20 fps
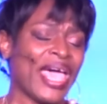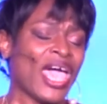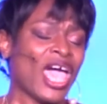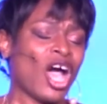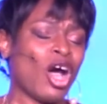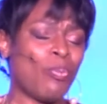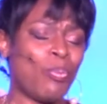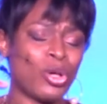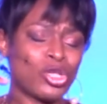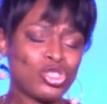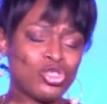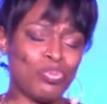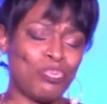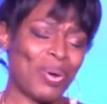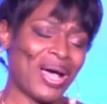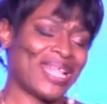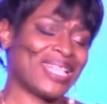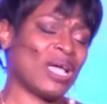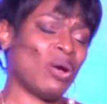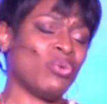Help us to
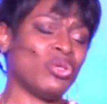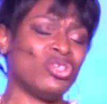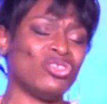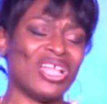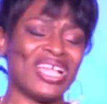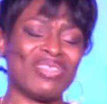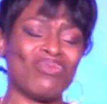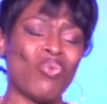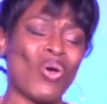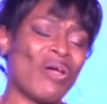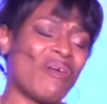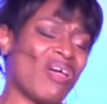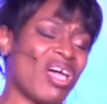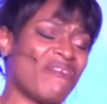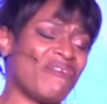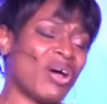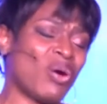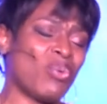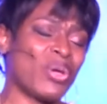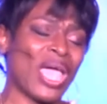partner with you that
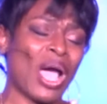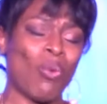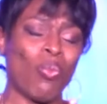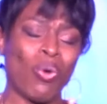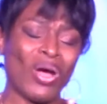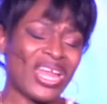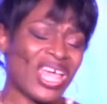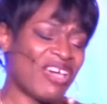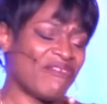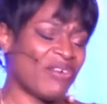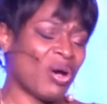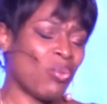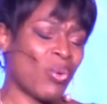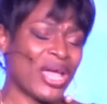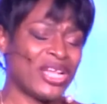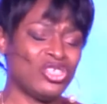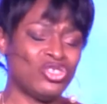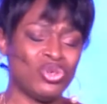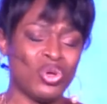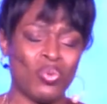wherever we are, whatever we're
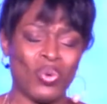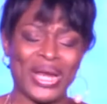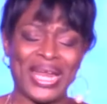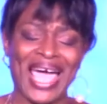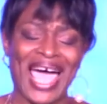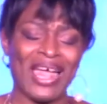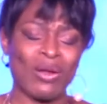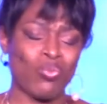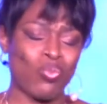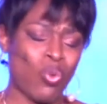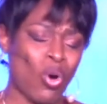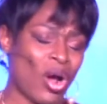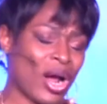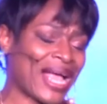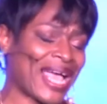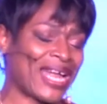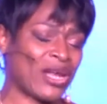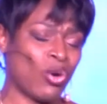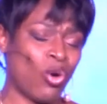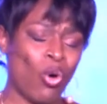doing, whether at work,
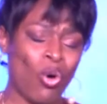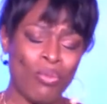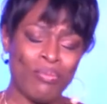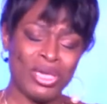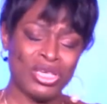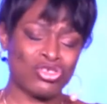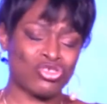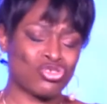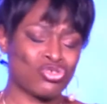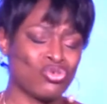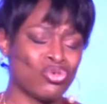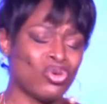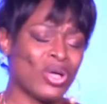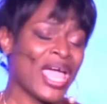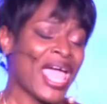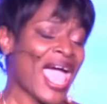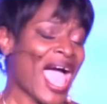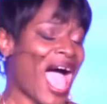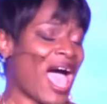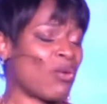at home, in school,
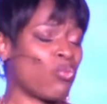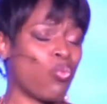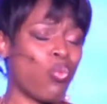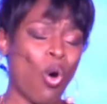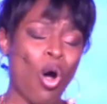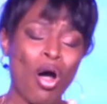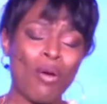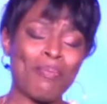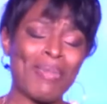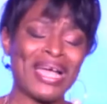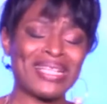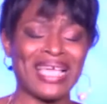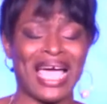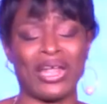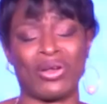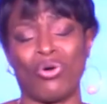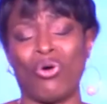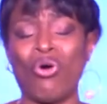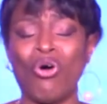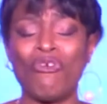at Walmart, at
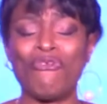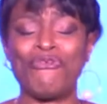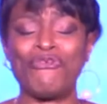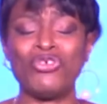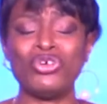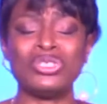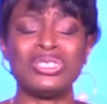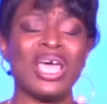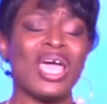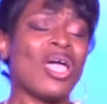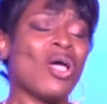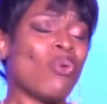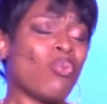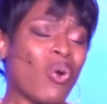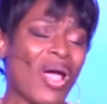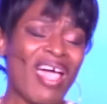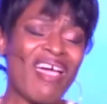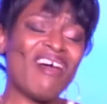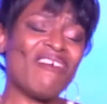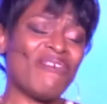Whole Foods,
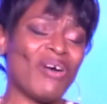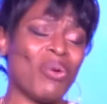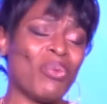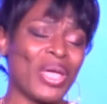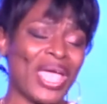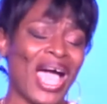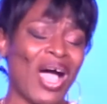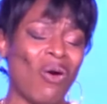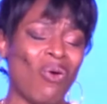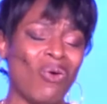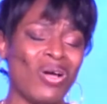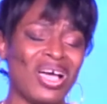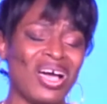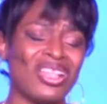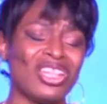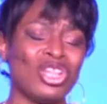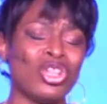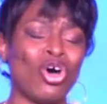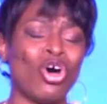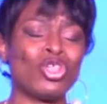wherever we are, oh
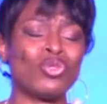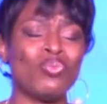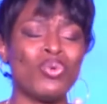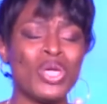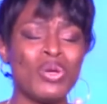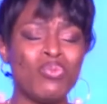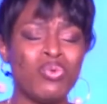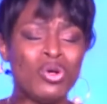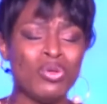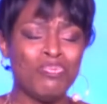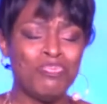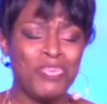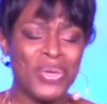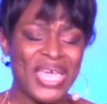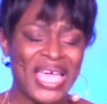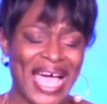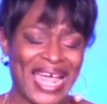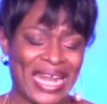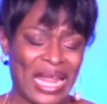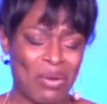God, Lord, we will
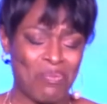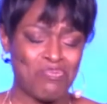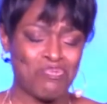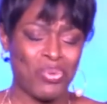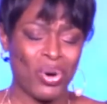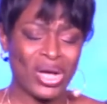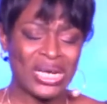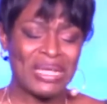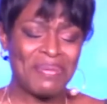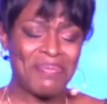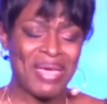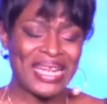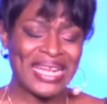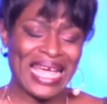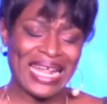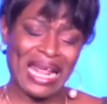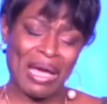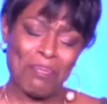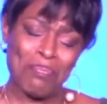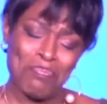be an embodiment
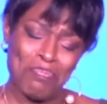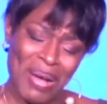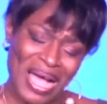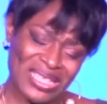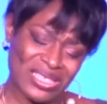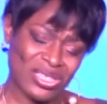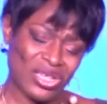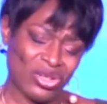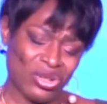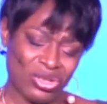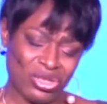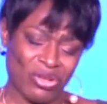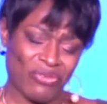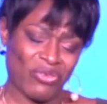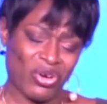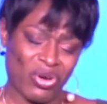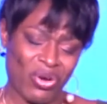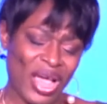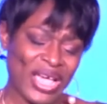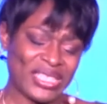and ambassadors of
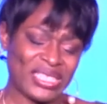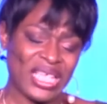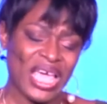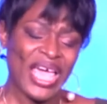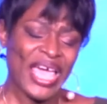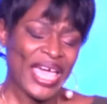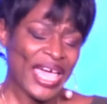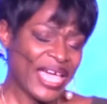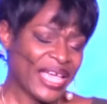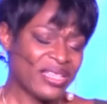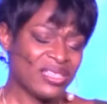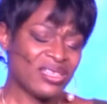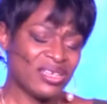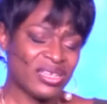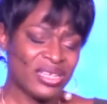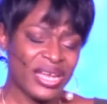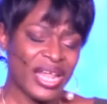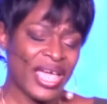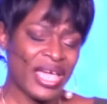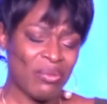Christ in the
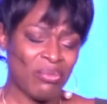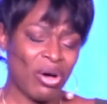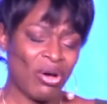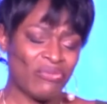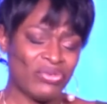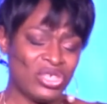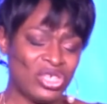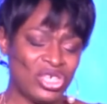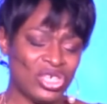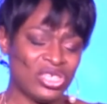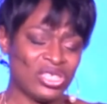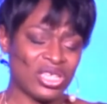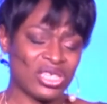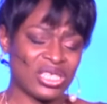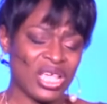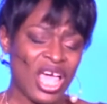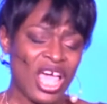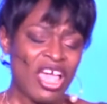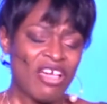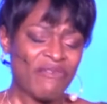name of Jesus.
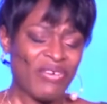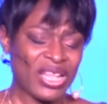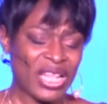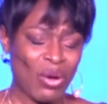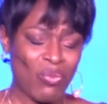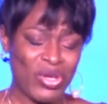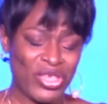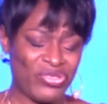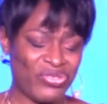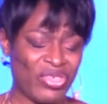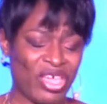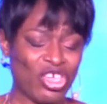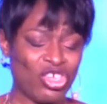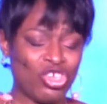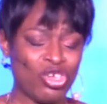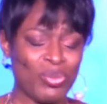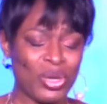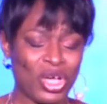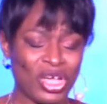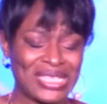Father, we thank
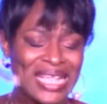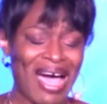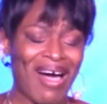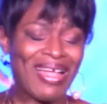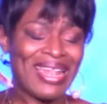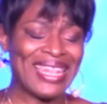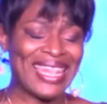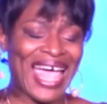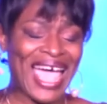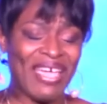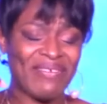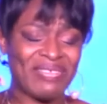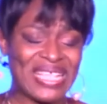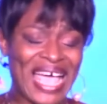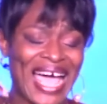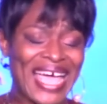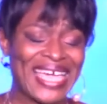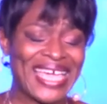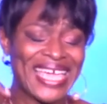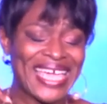you because our lives
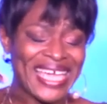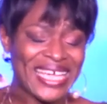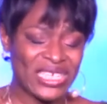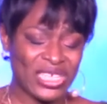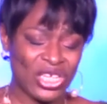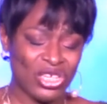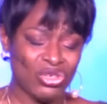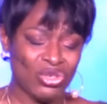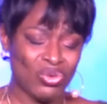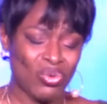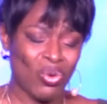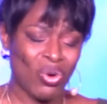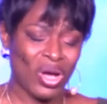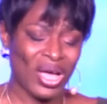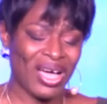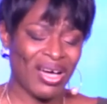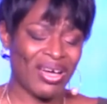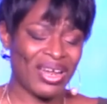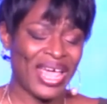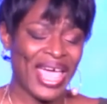are hid in you, oh
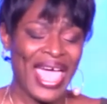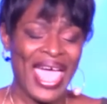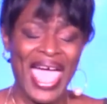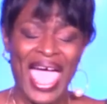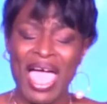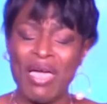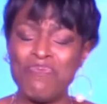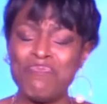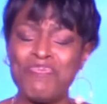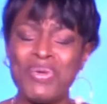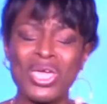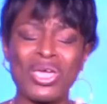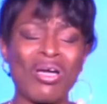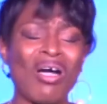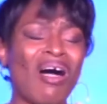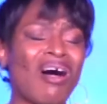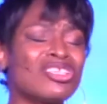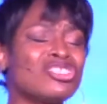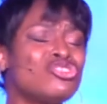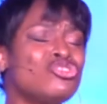God. And
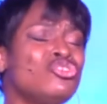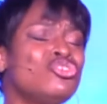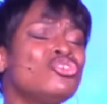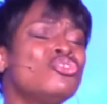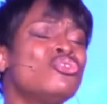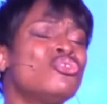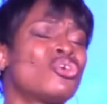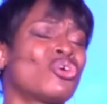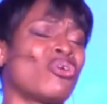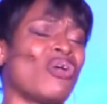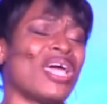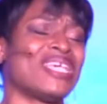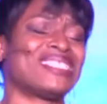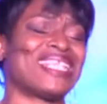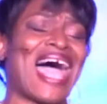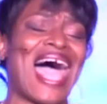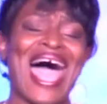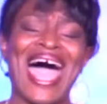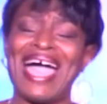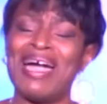because you, Christ,
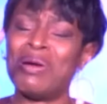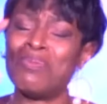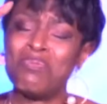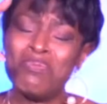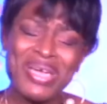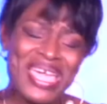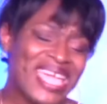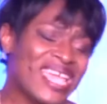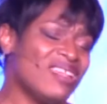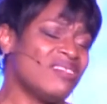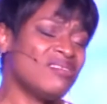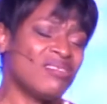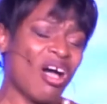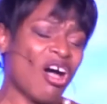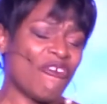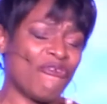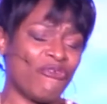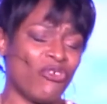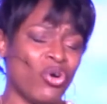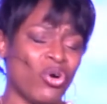are
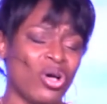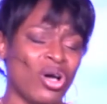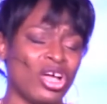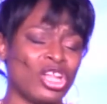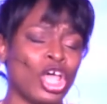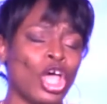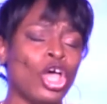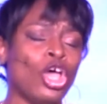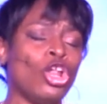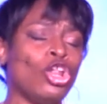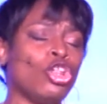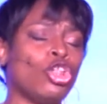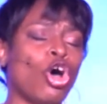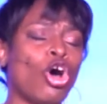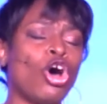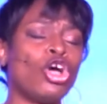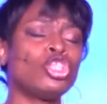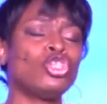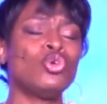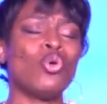enough, oh God,
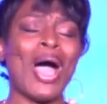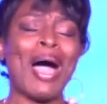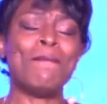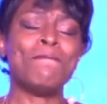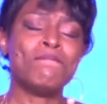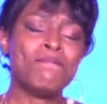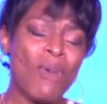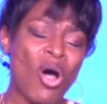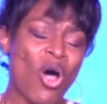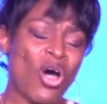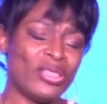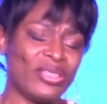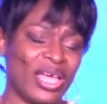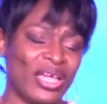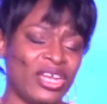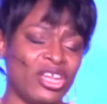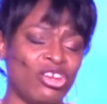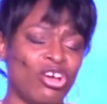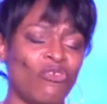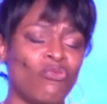Lord, you are more than
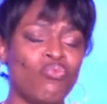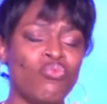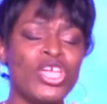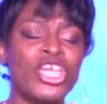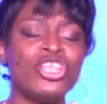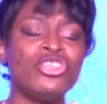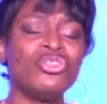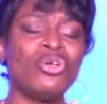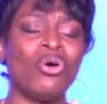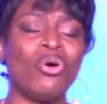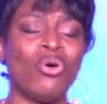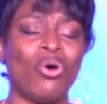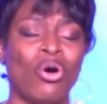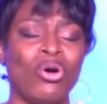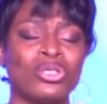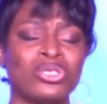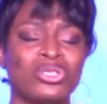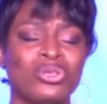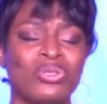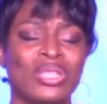enough. We know
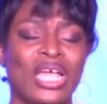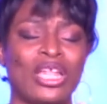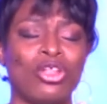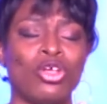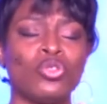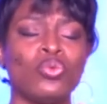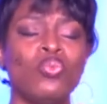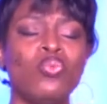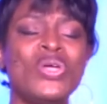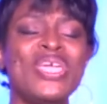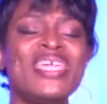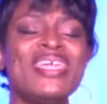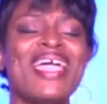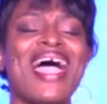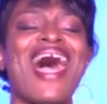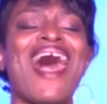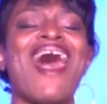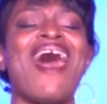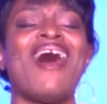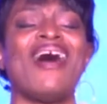also that, Lord, we
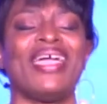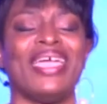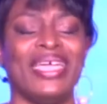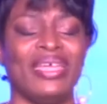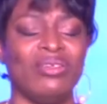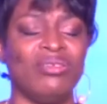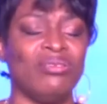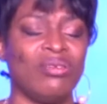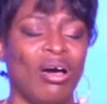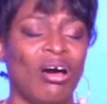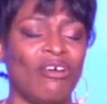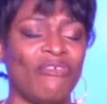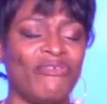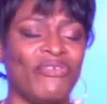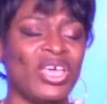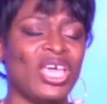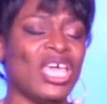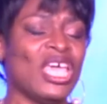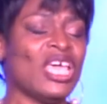are enough.